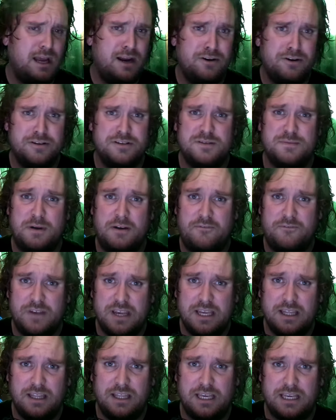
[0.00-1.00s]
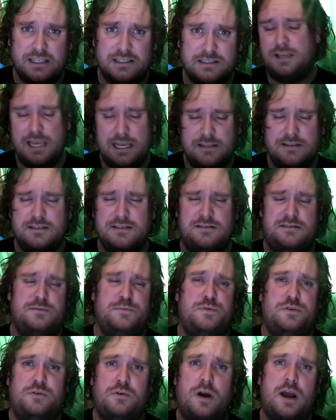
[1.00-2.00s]
that hurts my feelings. Get to
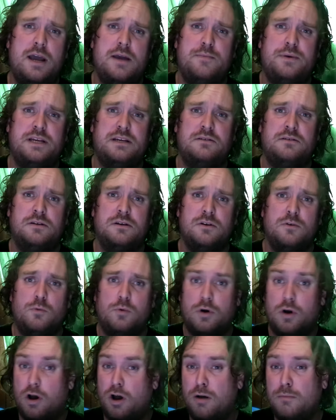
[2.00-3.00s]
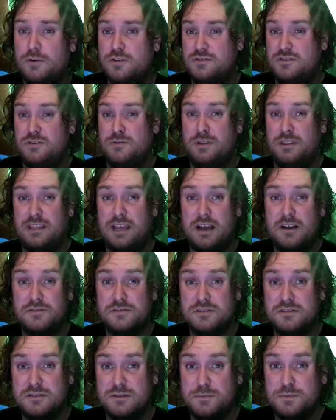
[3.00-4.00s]
subscribing. We're almost to
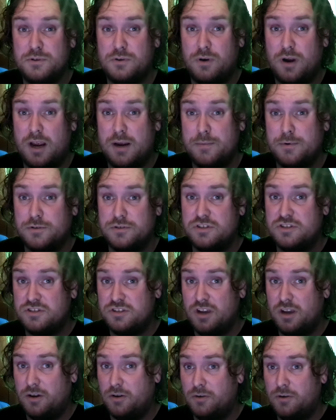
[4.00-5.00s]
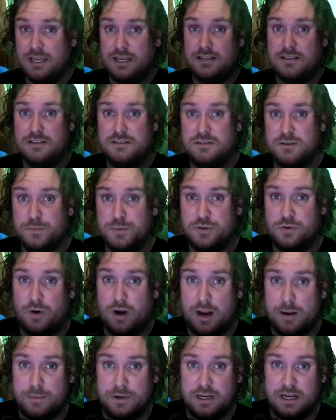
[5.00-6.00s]
1,000 subscribers, so get to
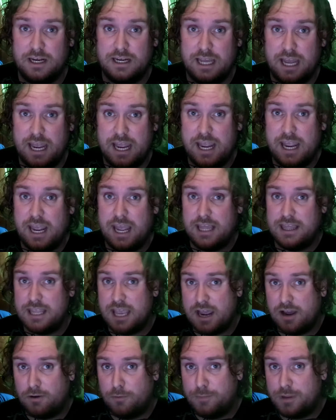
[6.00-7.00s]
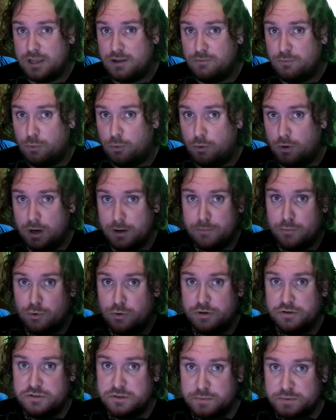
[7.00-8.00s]
subscribing today, and that'll be one
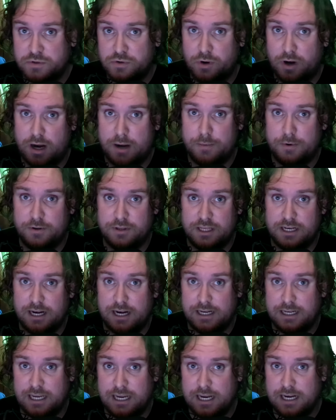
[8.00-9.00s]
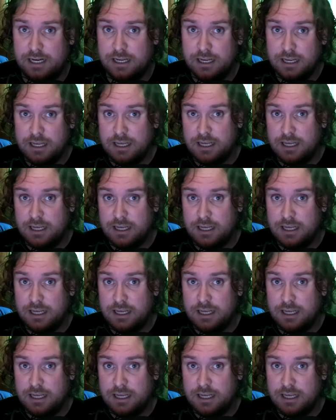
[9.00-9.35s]
more subscriber that I need